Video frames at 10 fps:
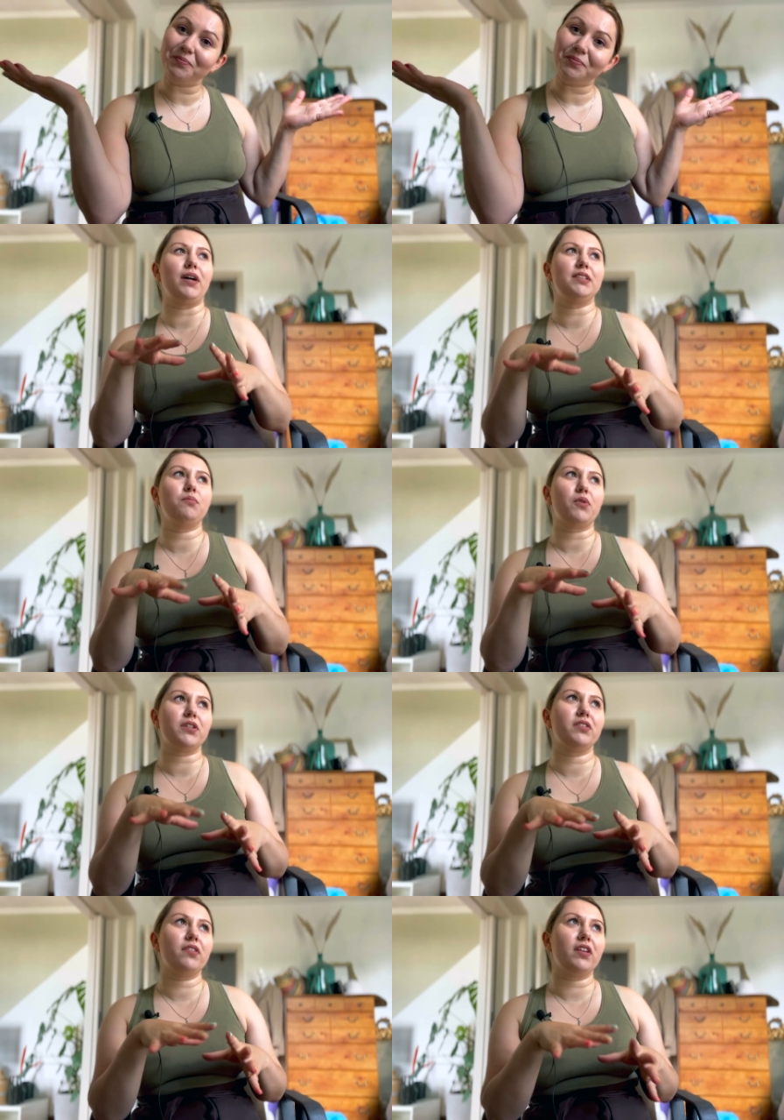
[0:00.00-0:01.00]
One
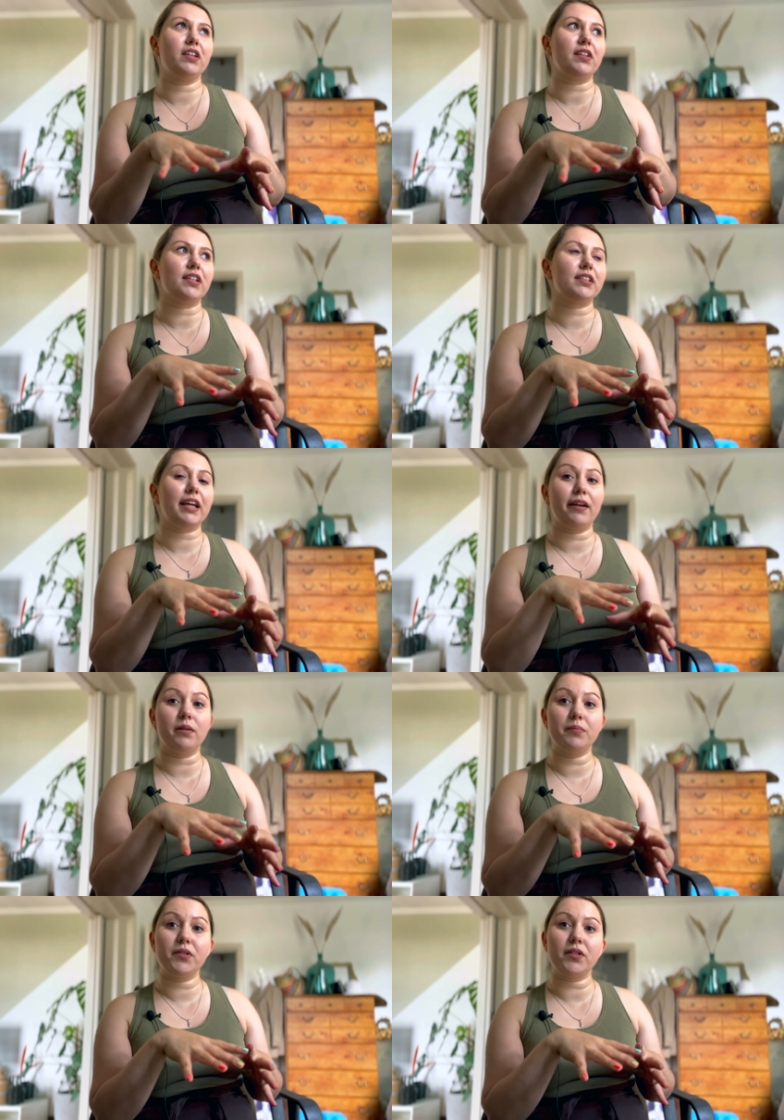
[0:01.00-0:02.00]
important thing that
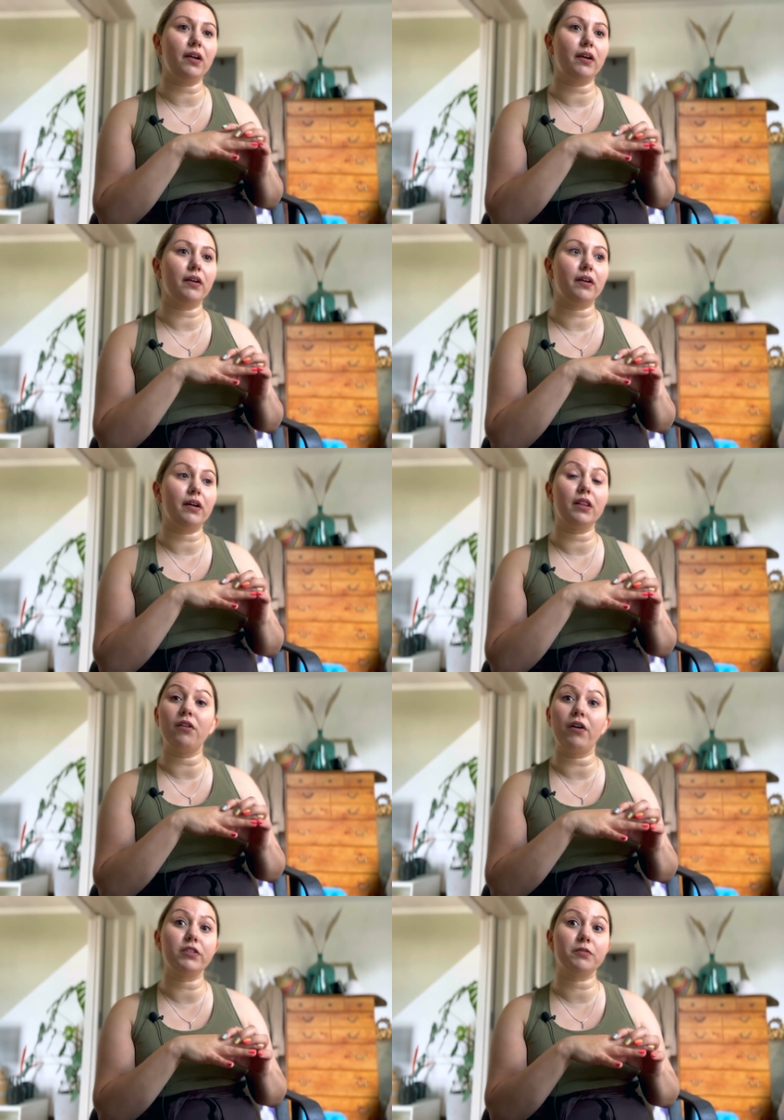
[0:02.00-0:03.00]
helped a
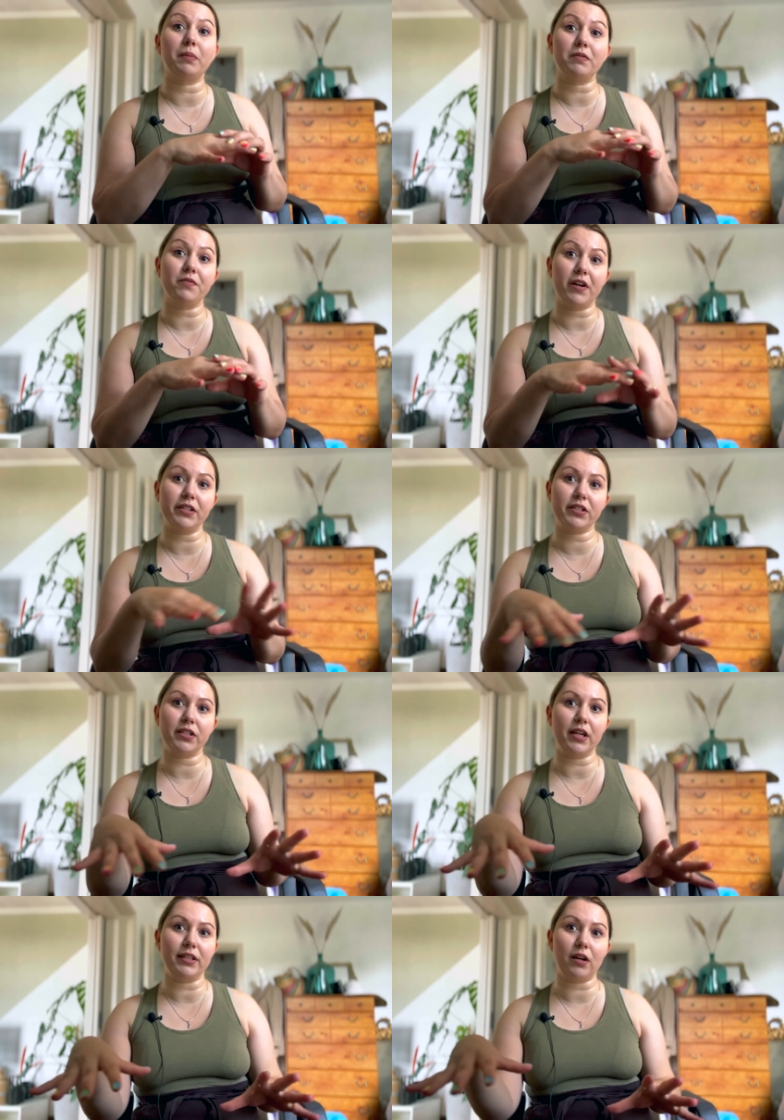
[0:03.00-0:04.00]
lot of my friends
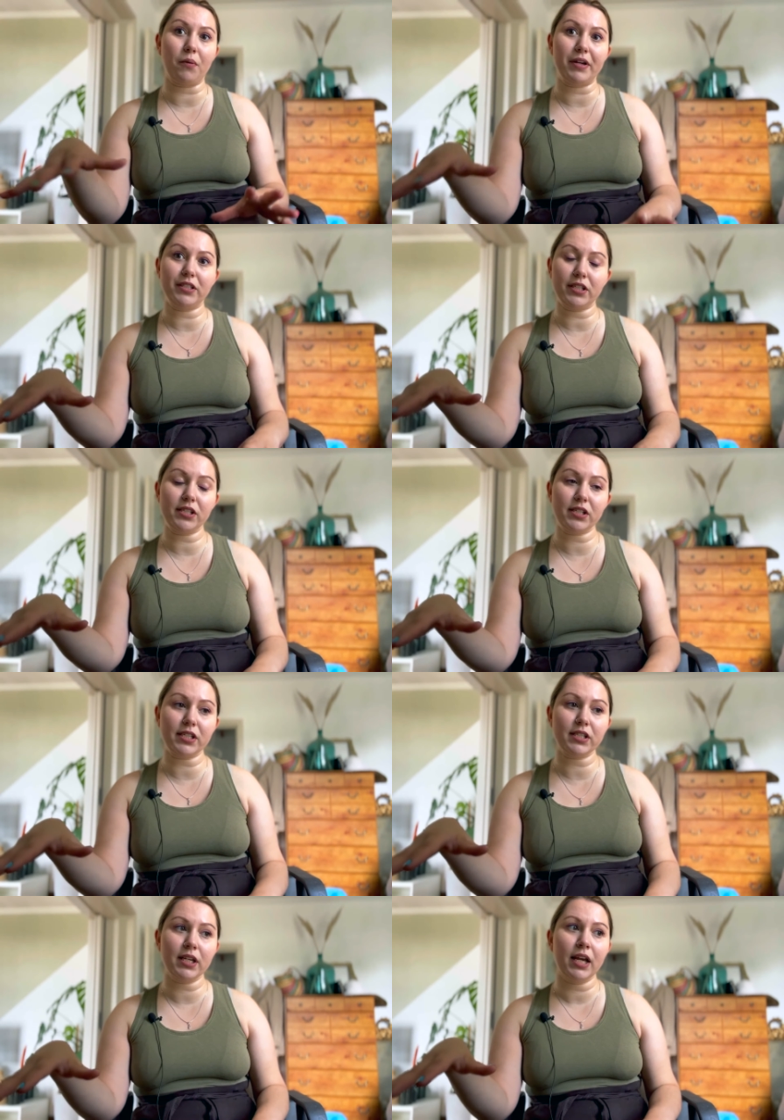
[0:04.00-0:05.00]
and acquaintances